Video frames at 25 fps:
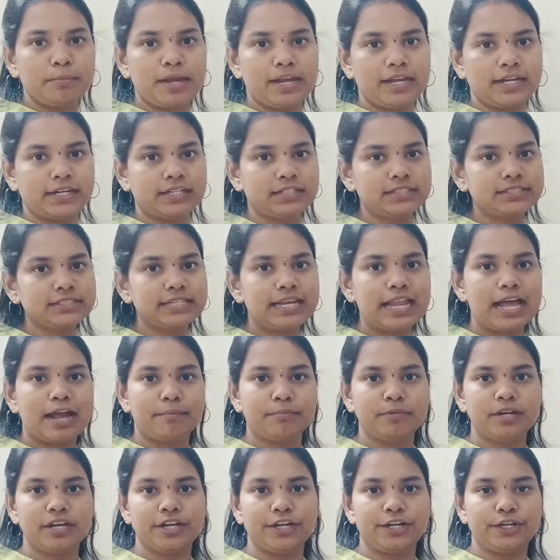minus
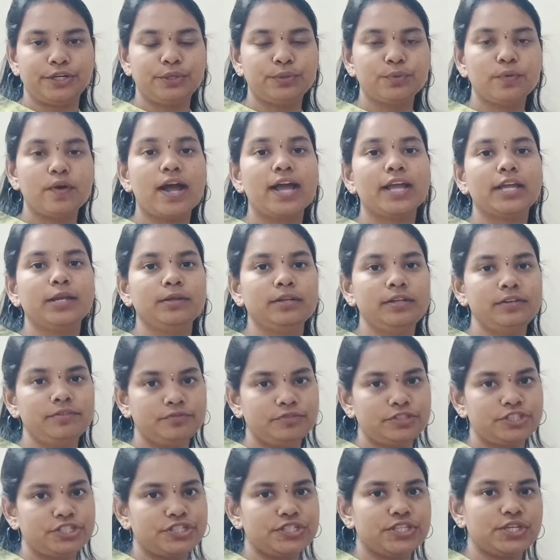lambda into I,
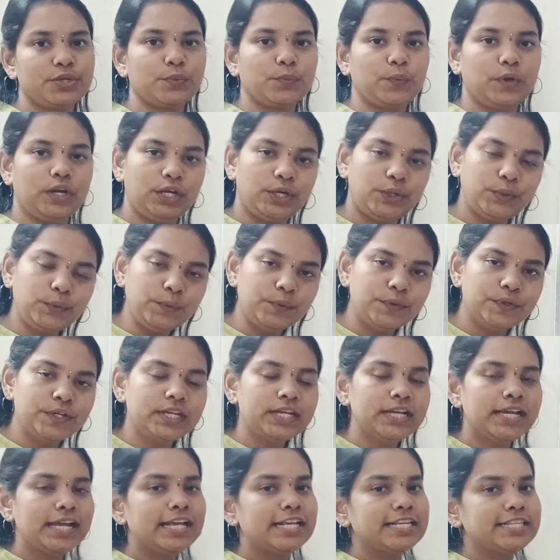which is equal to
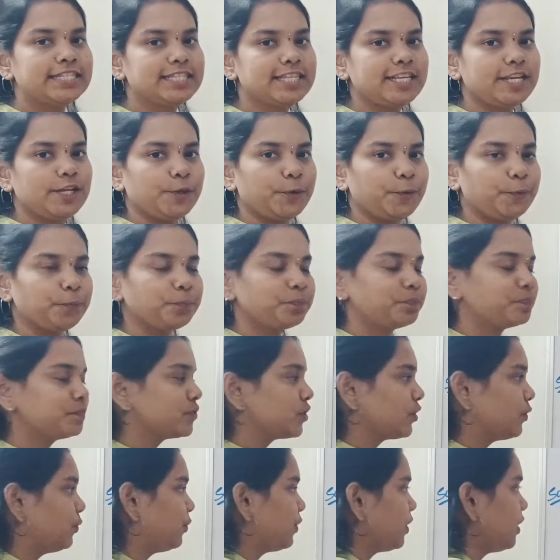0.
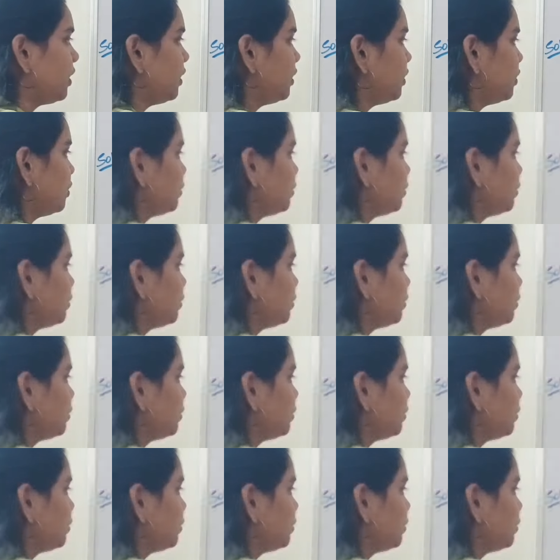Okay,